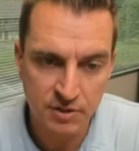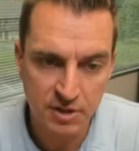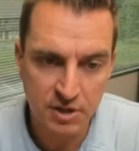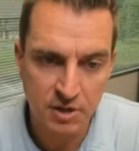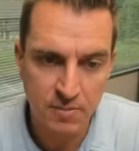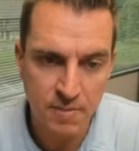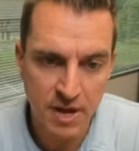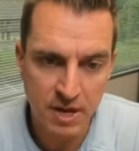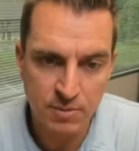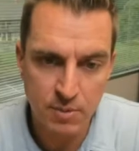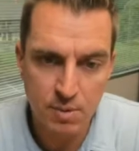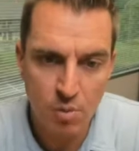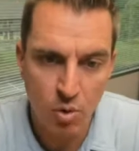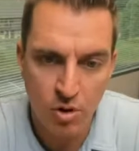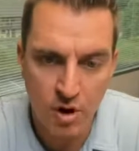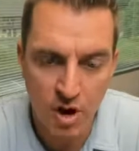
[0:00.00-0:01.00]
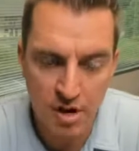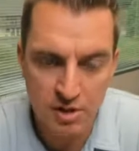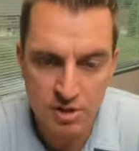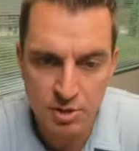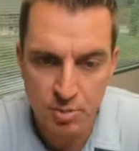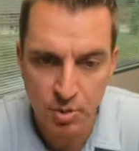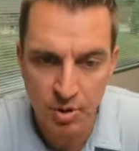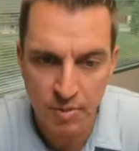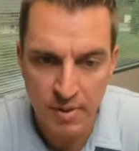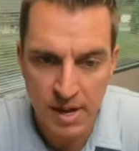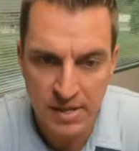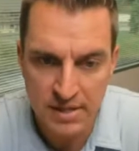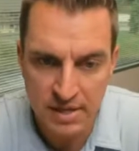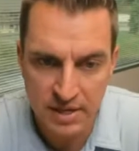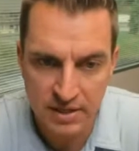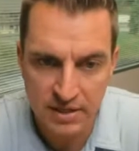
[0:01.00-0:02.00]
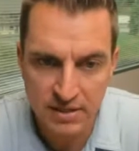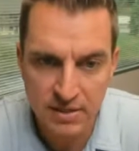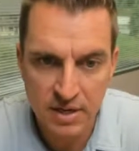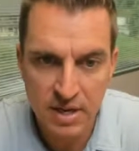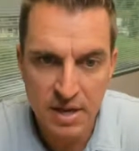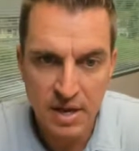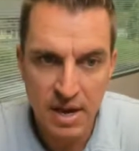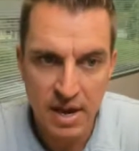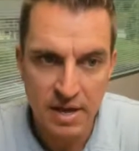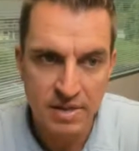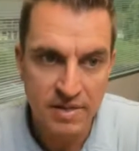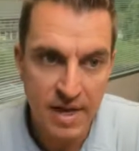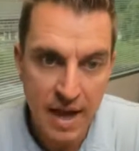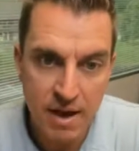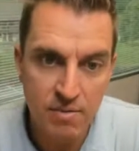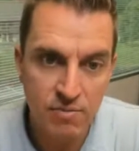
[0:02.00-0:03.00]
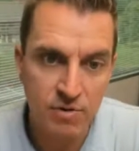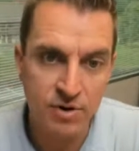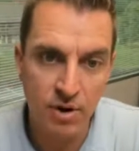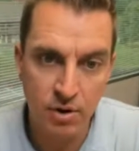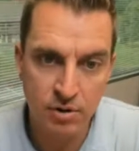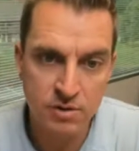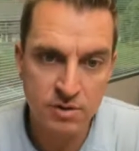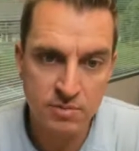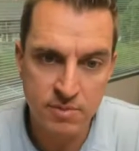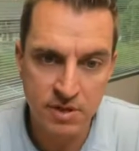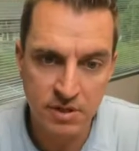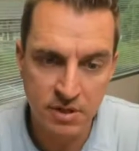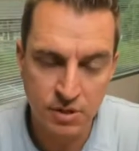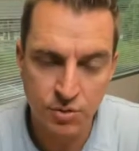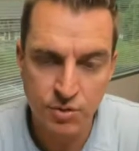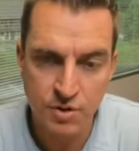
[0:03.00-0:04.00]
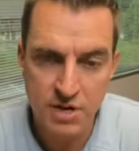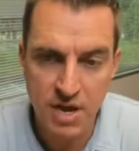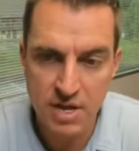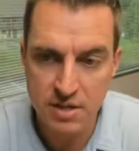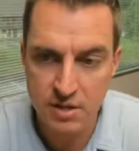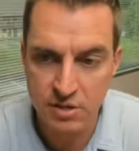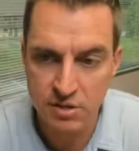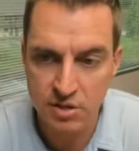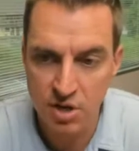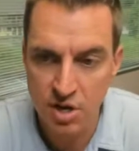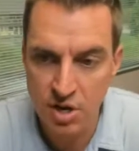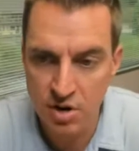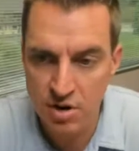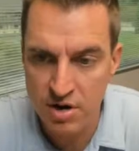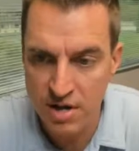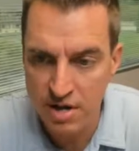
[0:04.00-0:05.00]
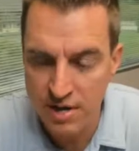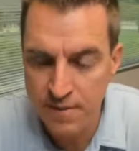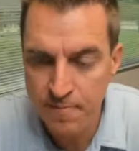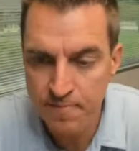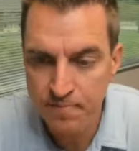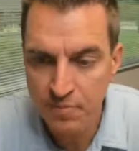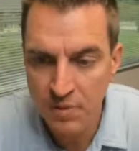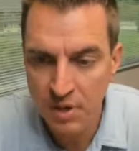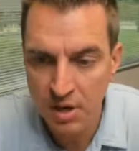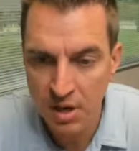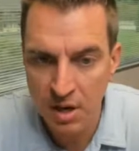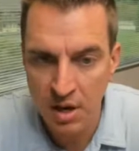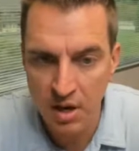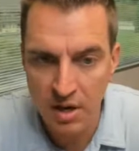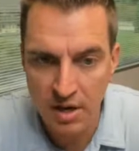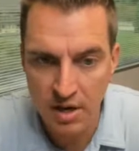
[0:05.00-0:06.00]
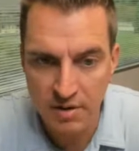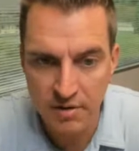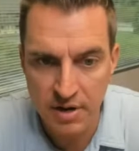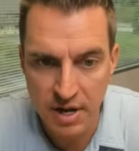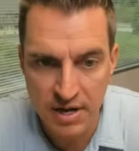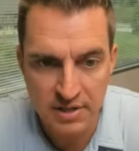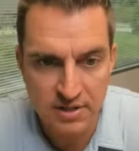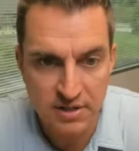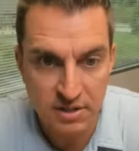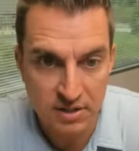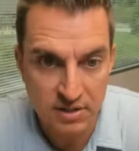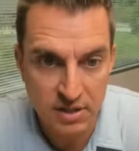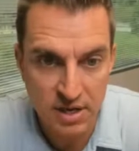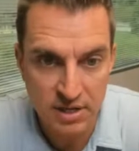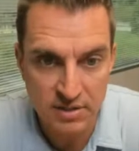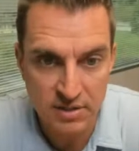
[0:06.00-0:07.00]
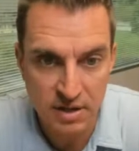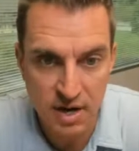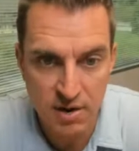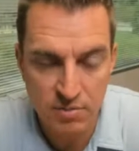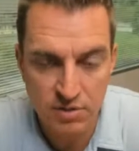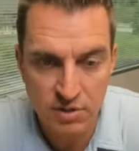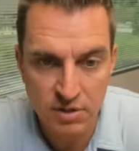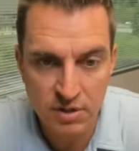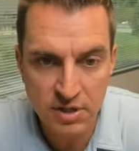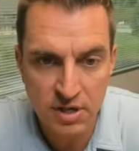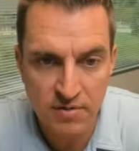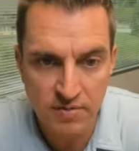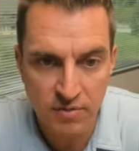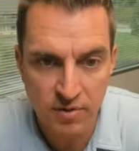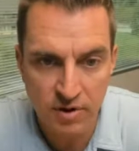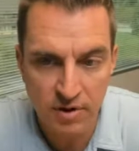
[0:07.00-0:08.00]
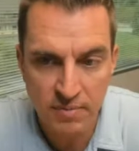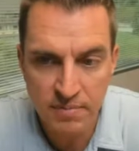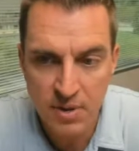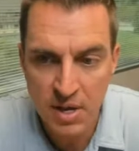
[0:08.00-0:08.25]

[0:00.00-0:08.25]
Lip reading: It could make me more knowledgeable about things. And that would ultimately create the security and success that I was looking for.